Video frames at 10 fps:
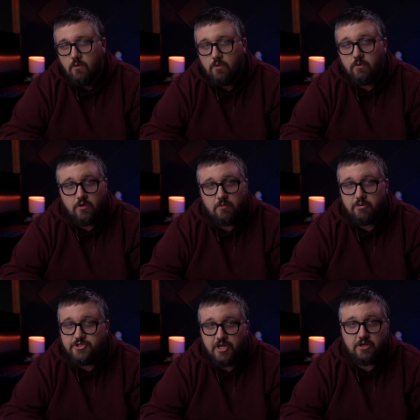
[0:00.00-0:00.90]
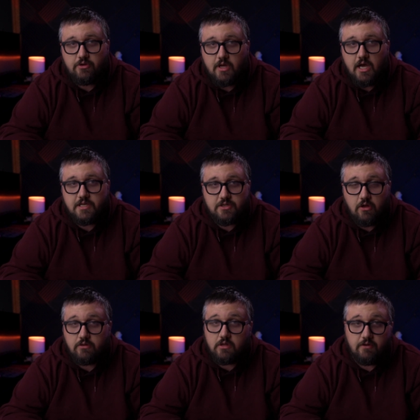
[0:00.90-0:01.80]
We really appreciate you guys and
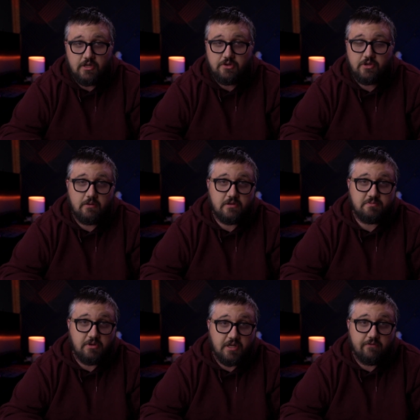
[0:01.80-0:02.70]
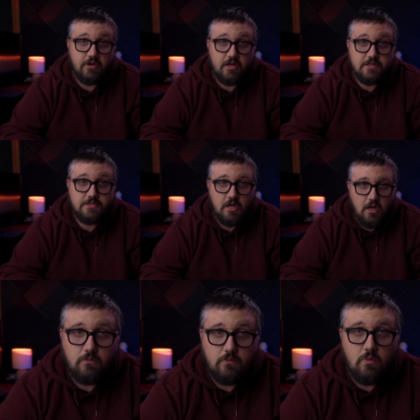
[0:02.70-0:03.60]
all the love that you guys been giving us.
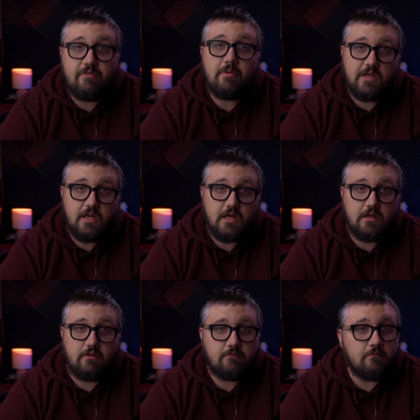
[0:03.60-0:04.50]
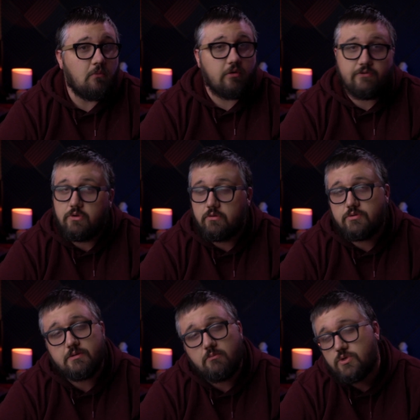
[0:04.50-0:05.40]
We've been getting more
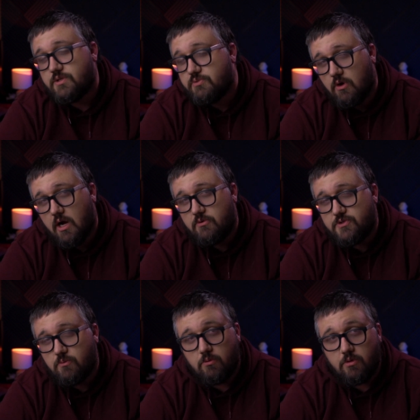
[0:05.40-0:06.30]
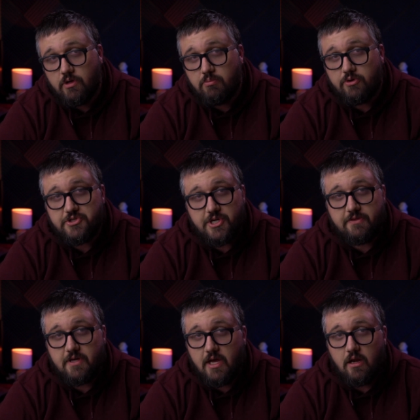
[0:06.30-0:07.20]
views and more subscribers, and we really
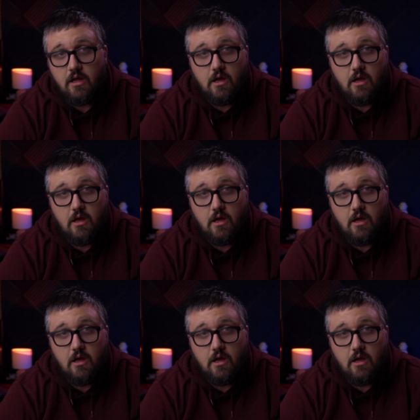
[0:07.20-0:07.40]
appreciate that.